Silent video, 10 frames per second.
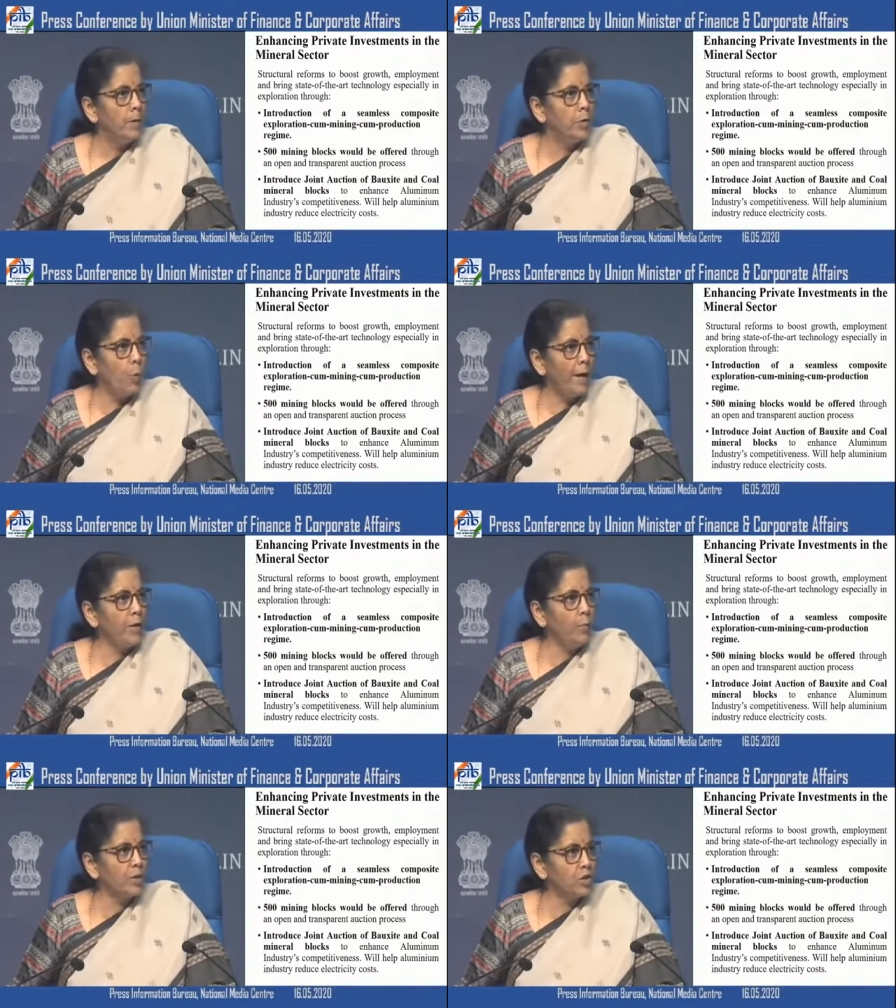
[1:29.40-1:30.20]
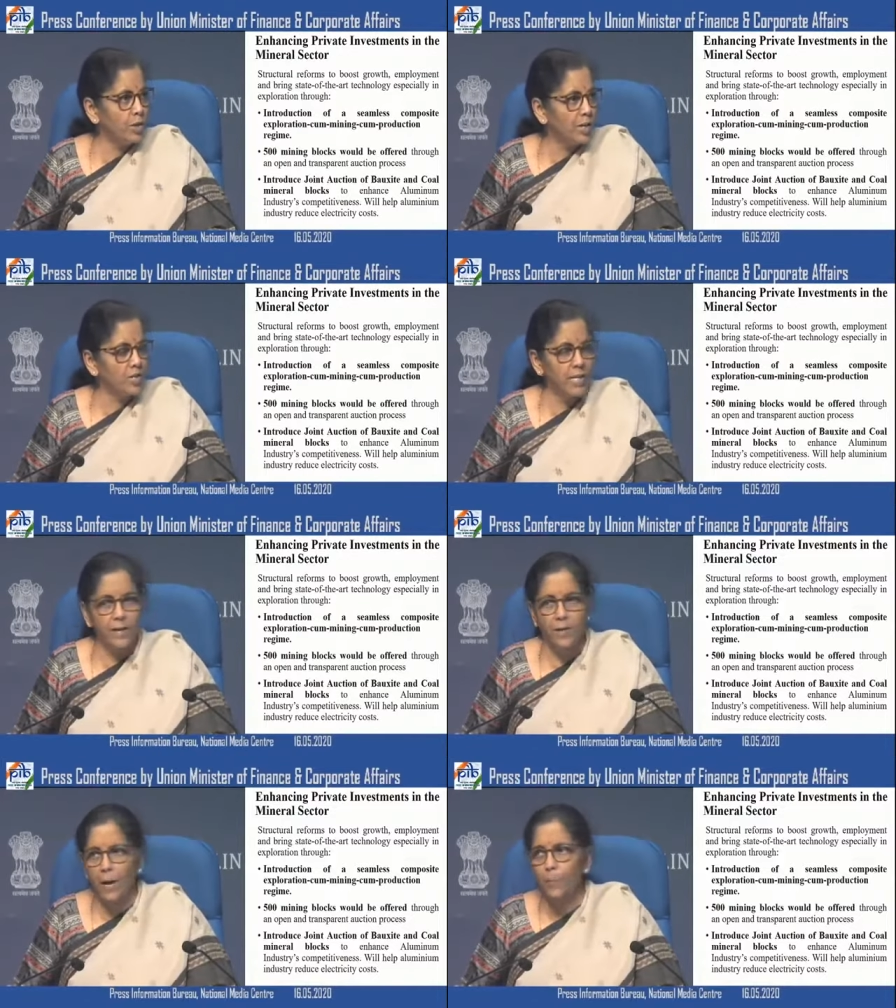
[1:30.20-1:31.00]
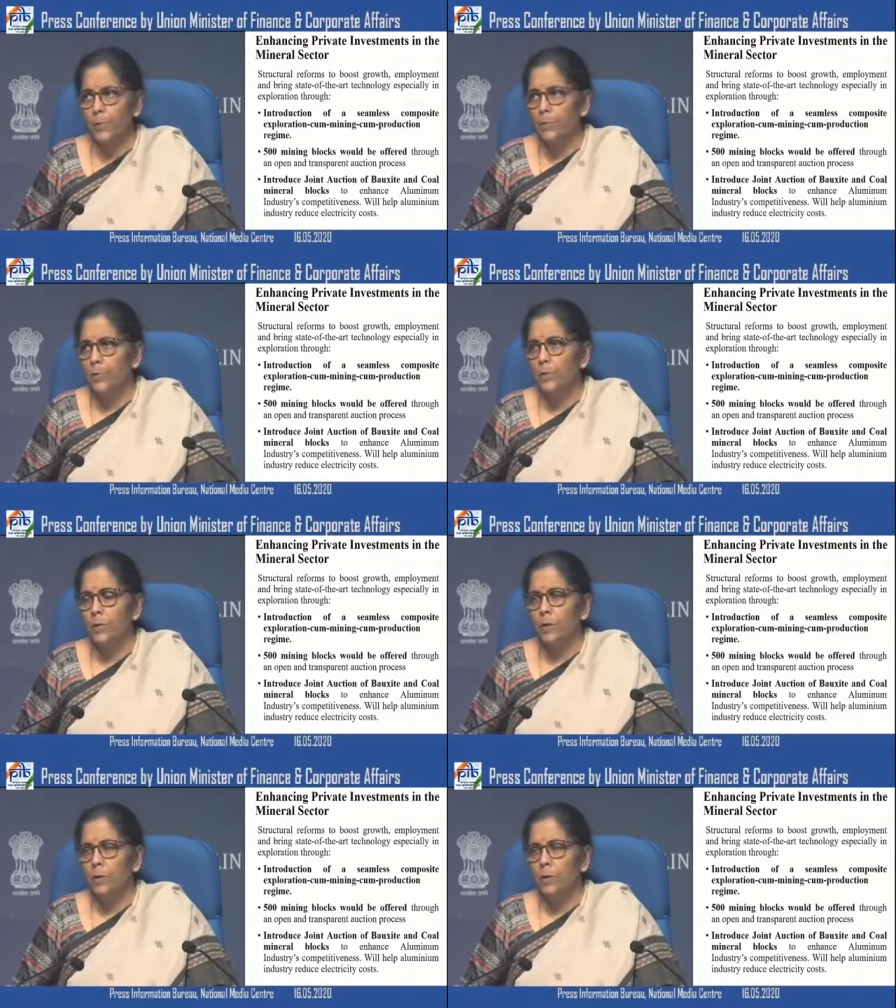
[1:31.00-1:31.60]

the way in which things had happened,